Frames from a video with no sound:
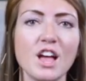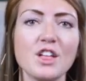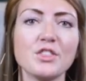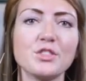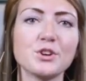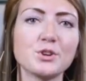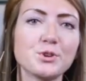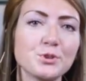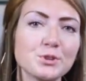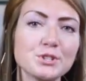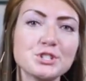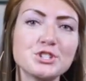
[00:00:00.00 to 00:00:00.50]

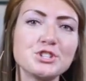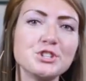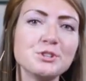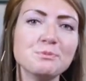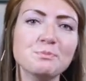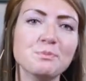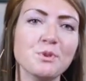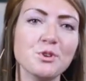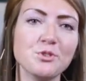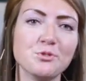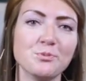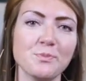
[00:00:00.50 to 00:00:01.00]
The
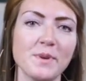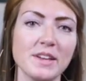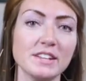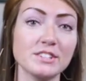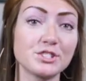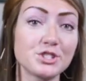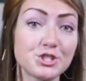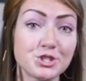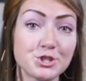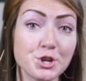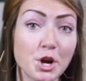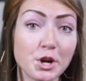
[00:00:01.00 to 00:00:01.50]
Christian movement,
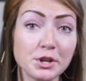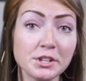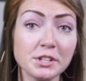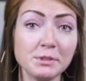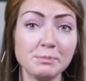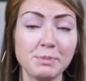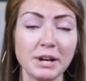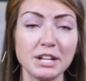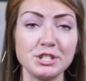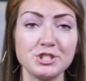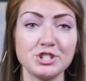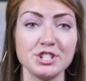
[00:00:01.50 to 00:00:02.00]
started
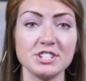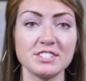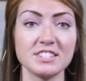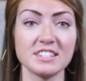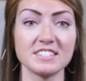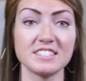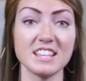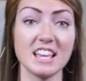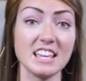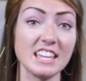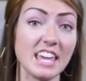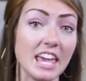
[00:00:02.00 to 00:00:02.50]
by
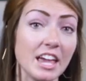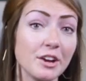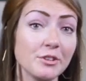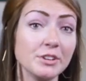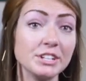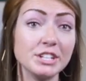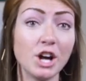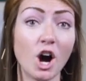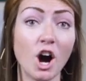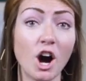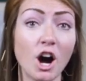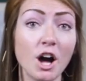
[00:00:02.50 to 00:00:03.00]
Jesus and
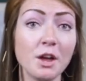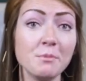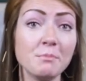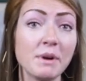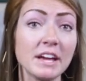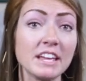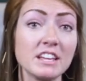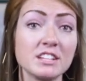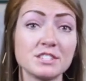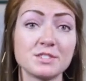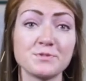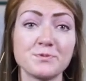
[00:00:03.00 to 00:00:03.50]
carried on by
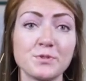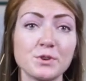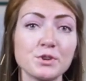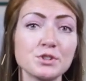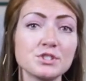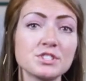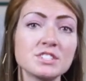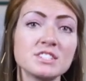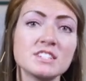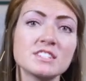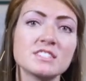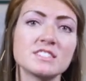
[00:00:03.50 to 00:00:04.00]
his
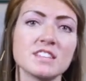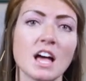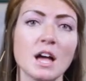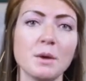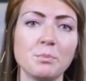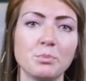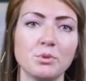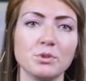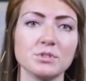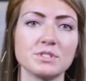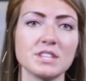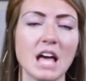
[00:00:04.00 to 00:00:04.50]
first
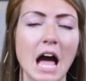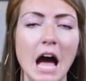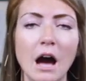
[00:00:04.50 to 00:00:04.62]
disciples,